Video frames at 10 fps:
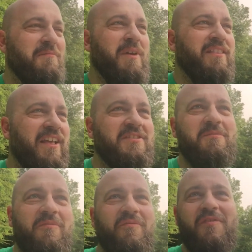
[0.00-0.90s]
Make that
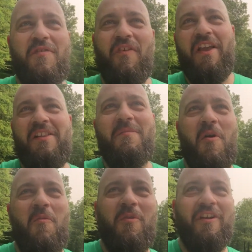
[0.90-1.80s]
some your fight club
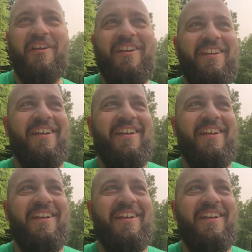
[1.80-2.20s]
homework.